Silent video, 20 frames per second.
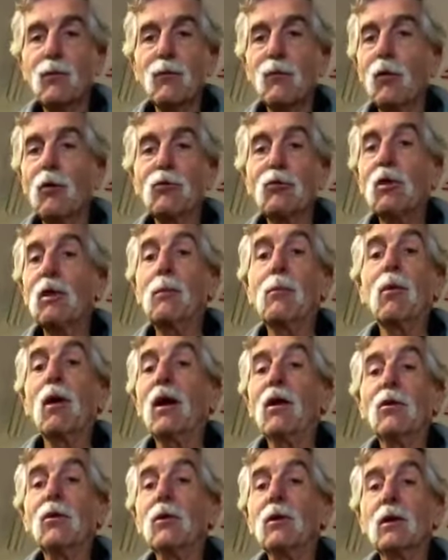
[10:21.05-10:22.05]
virtually
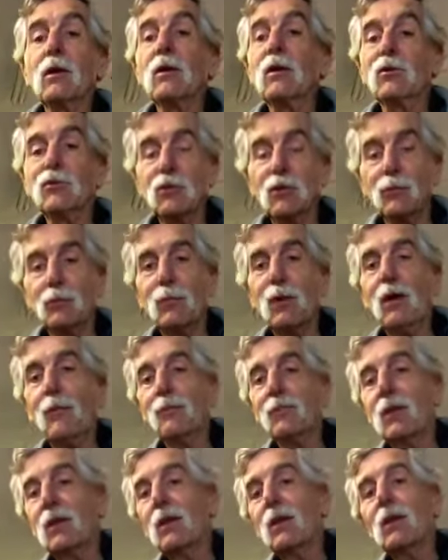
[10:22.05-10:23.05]
brand new condition. But
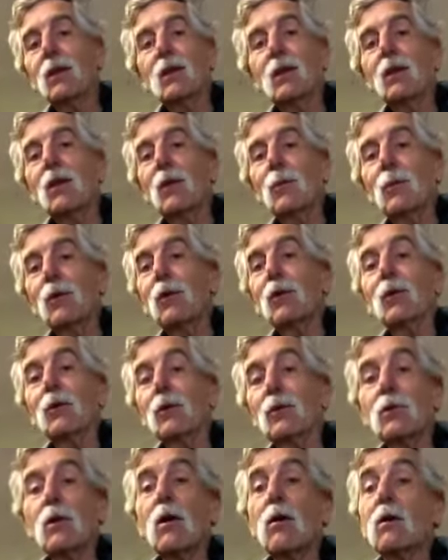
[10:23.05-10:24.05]
we're
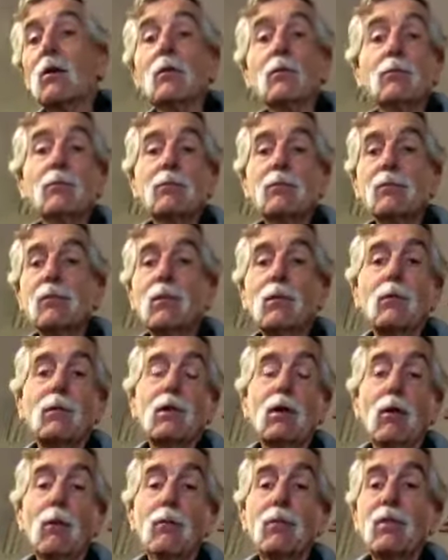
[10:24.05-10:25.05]
talking,
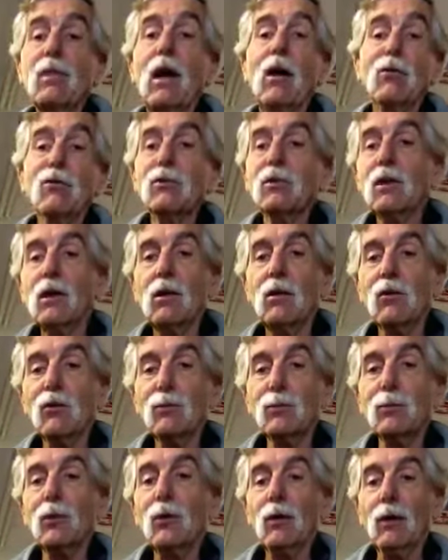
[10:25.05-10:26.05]

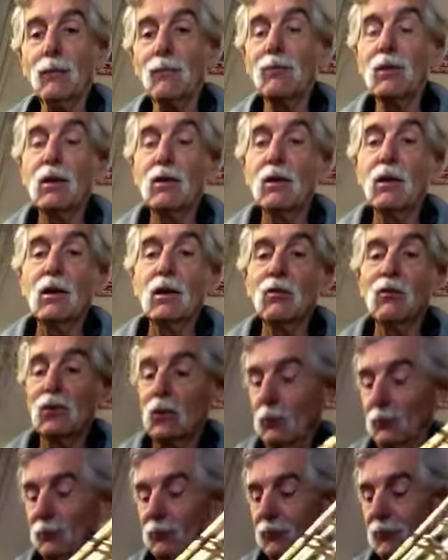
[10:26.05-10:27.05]
$1,000 more.
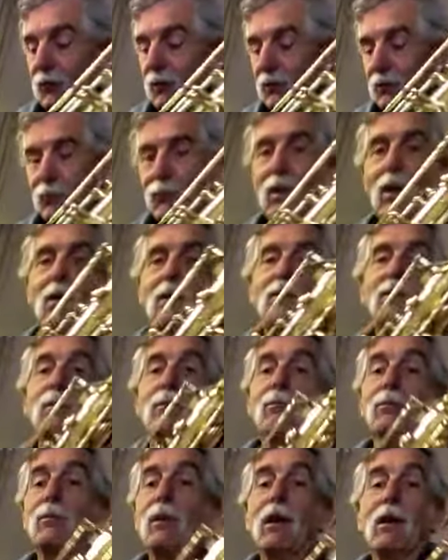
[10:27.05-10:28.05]
So buy
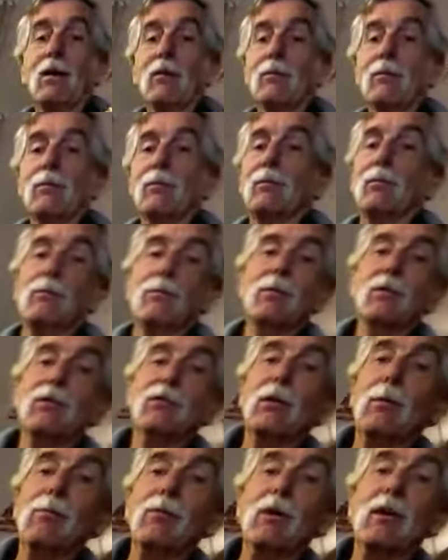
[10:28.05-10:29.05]

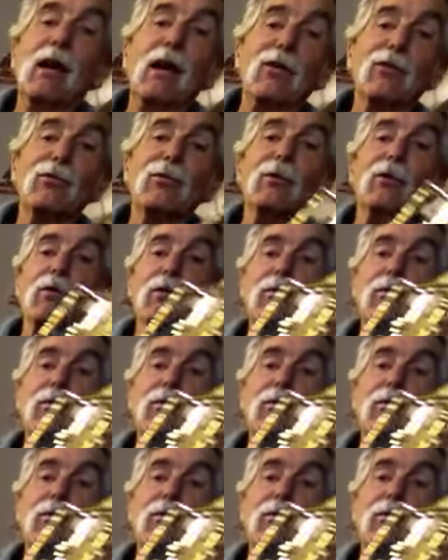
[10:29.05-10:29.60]
something nice for